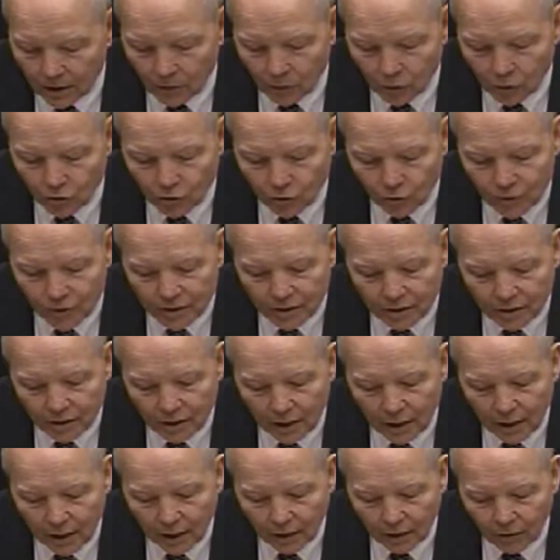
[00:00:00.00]
The most
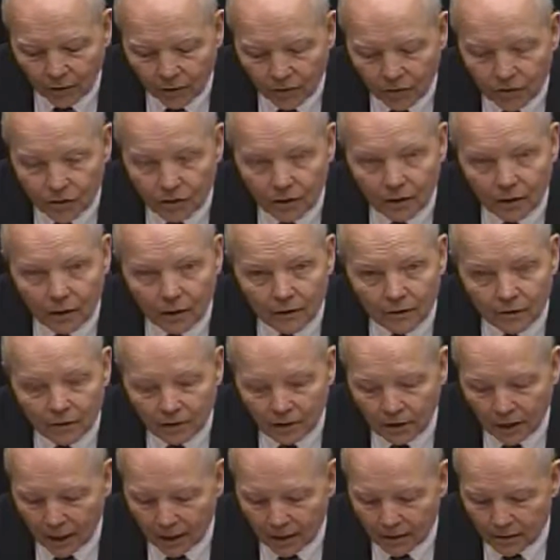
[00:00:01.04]
recent IRS study of the
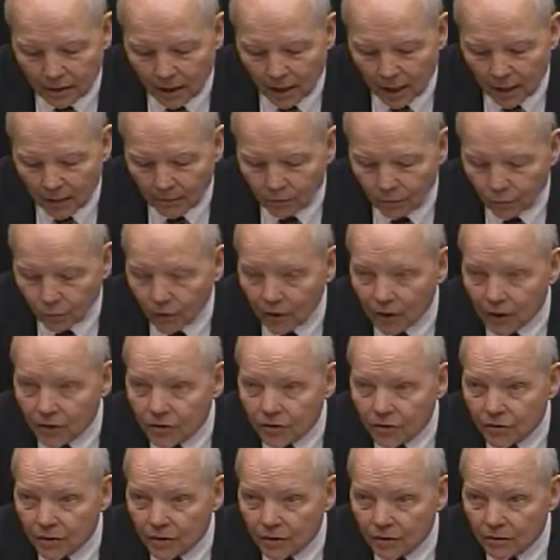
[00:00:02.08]
tax gap,
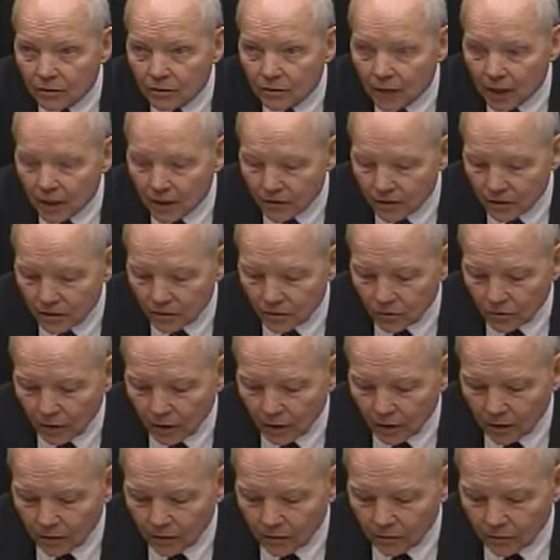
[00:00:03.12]
released in
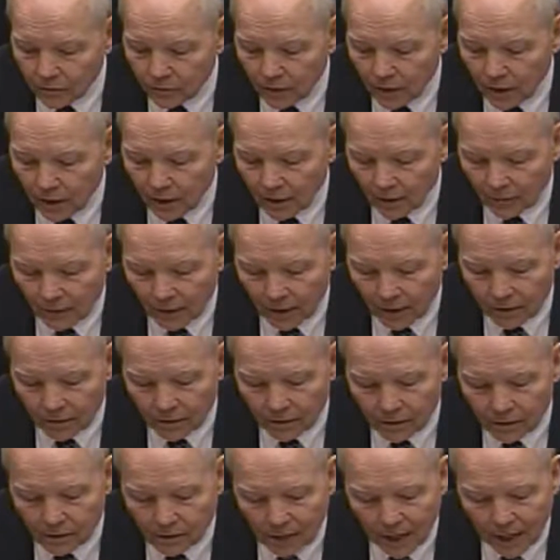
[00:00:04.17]
2012, found
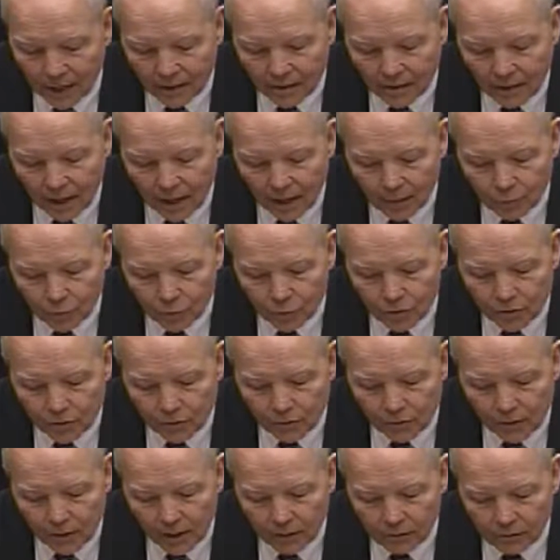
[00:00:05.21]
that the tax gap was
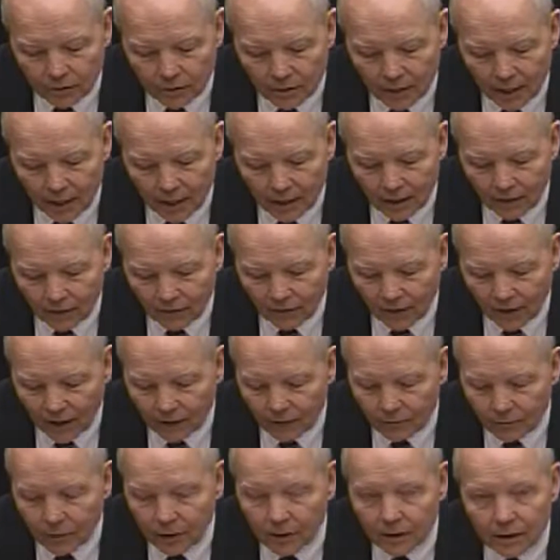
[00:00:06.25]

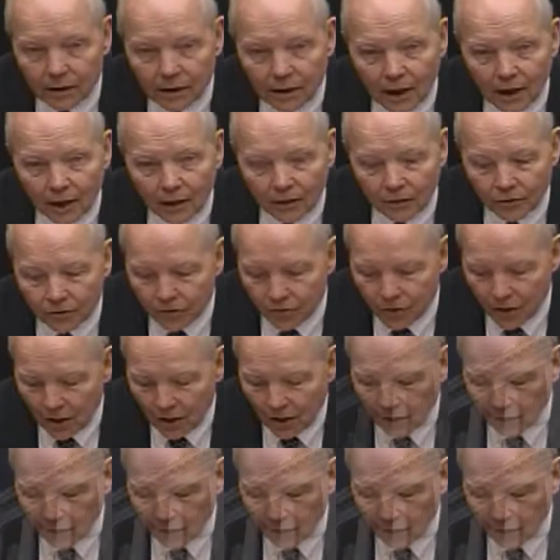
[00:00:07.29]
$385 billion.